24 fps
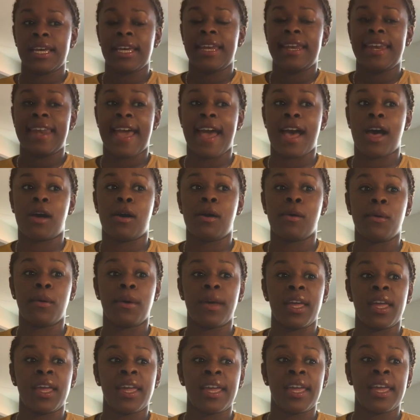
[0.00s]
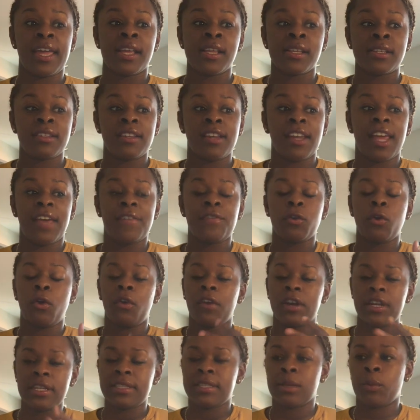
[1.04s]
Now, if you're
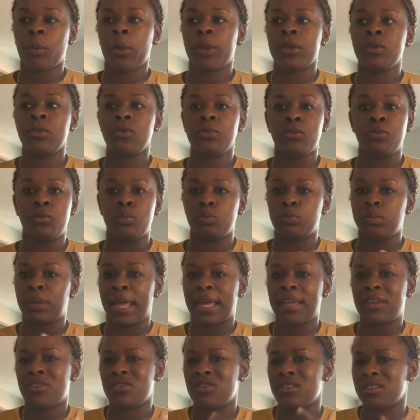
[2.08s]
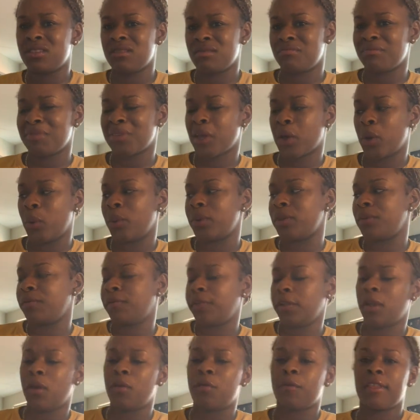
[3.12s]
already someone who, like, you just go with the
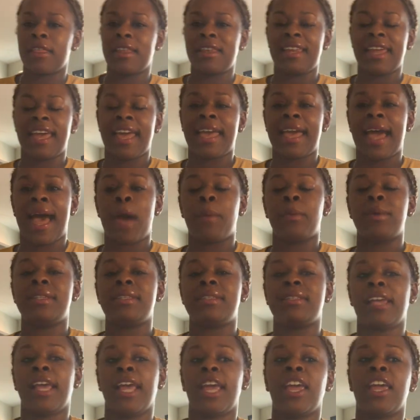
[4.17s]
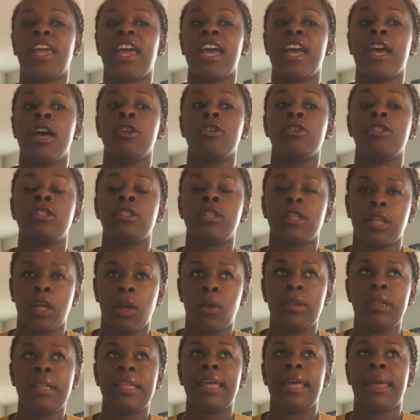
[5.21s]
flow for the day, I would say
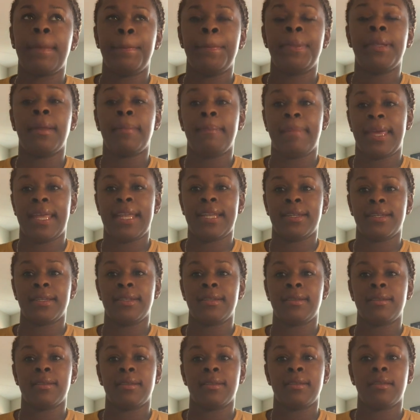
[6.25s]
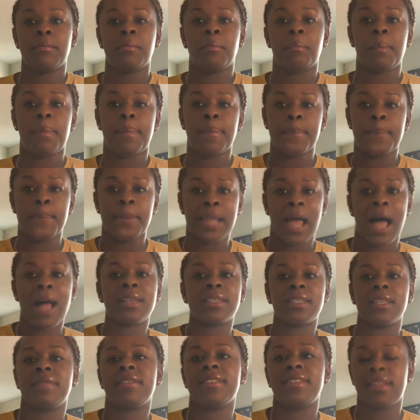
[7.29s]
slowly implement
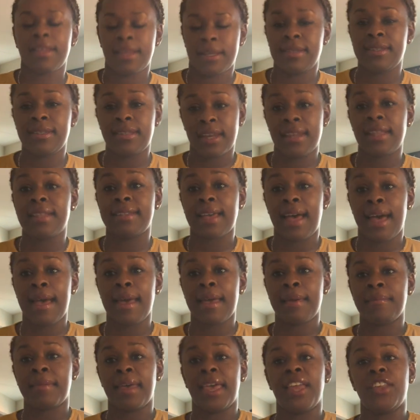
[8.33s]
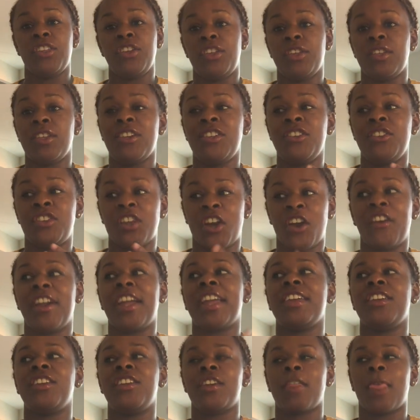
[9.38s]
blocks of study time and
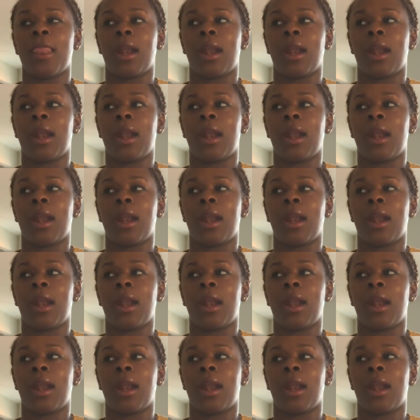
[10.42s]
during,